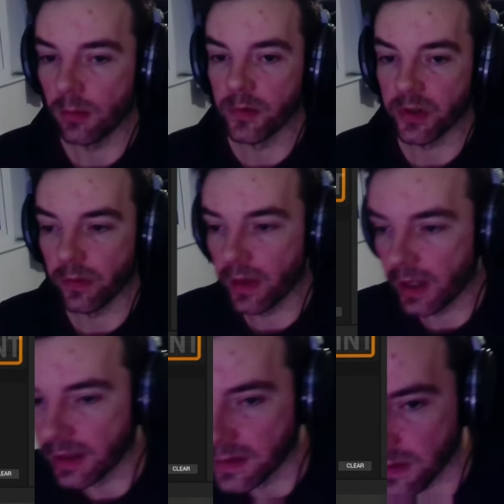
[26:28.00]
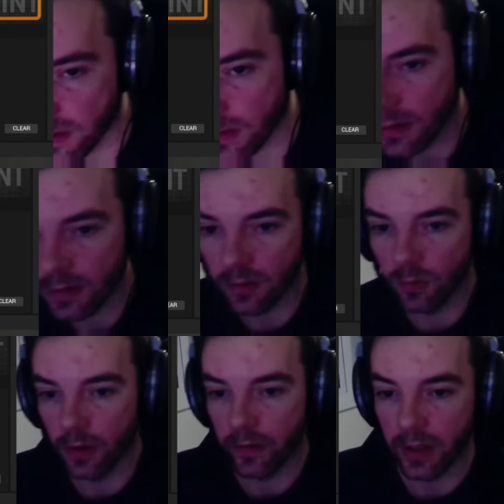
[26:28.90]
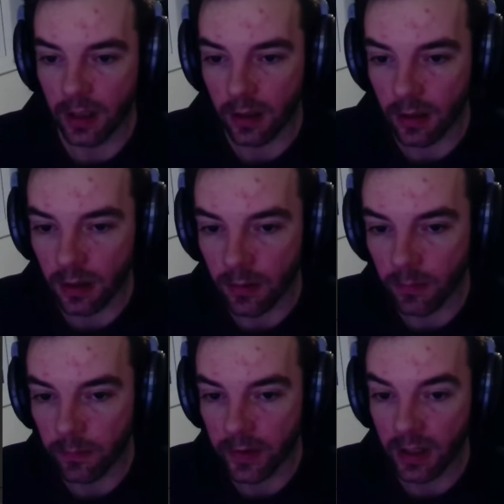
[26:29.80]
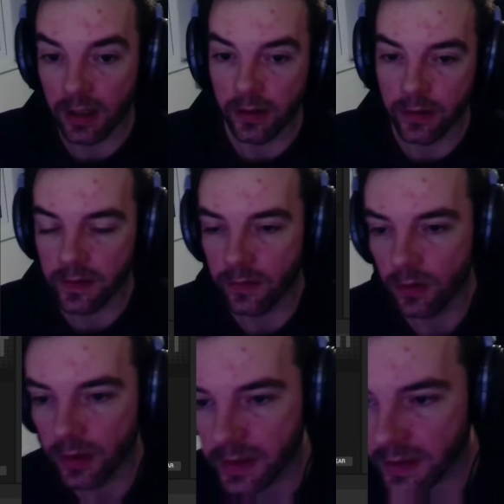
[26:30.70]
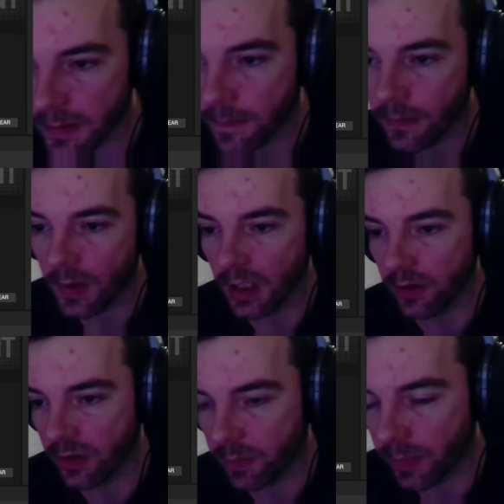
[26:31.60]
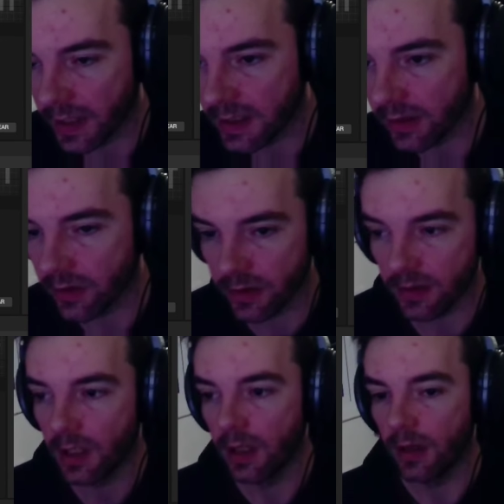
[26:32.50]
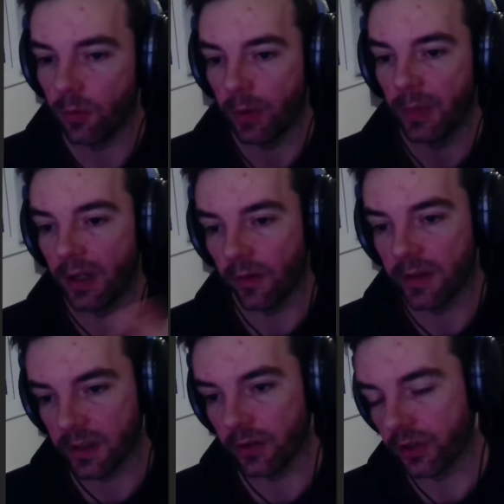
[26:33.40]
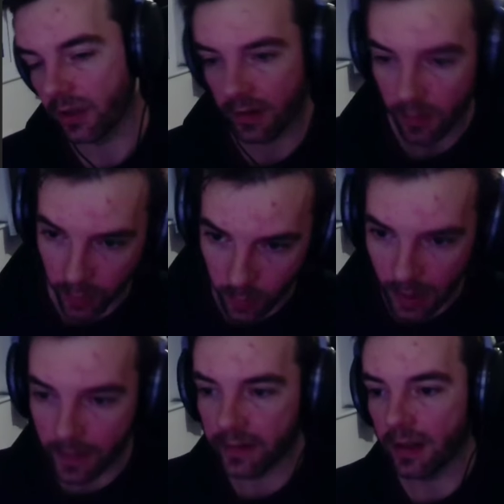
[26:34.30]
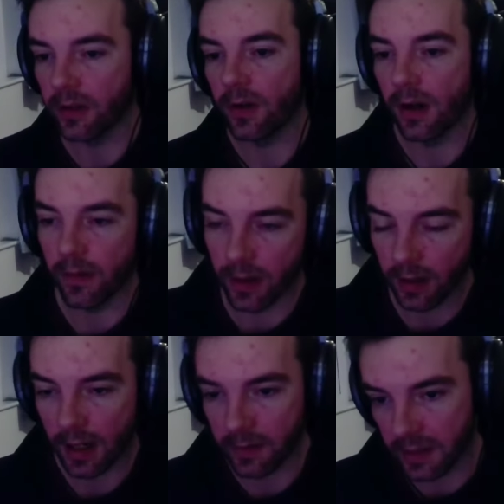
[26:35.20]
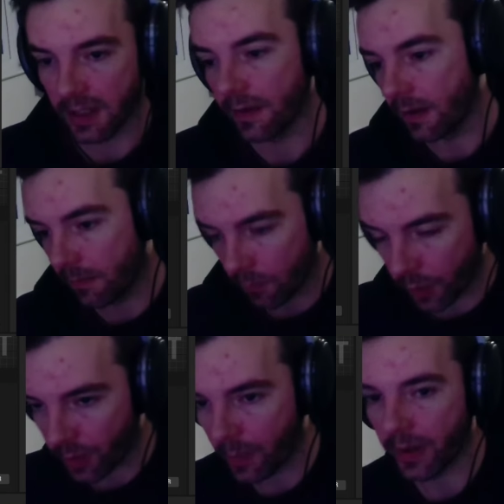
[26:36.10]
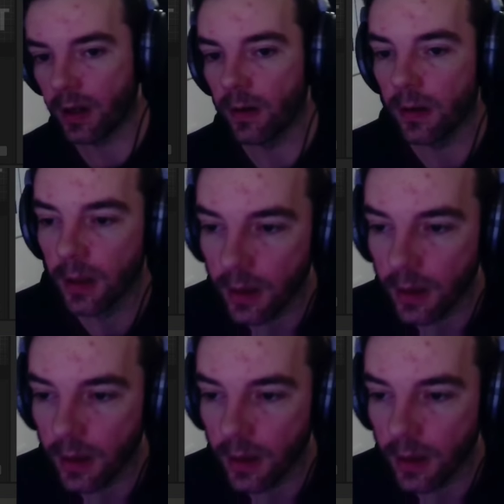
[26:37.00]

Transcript: So that is what the clear does for us. It just basically just, we meet our resolution, then we wipe that data out, and then count again, then we wipe it out.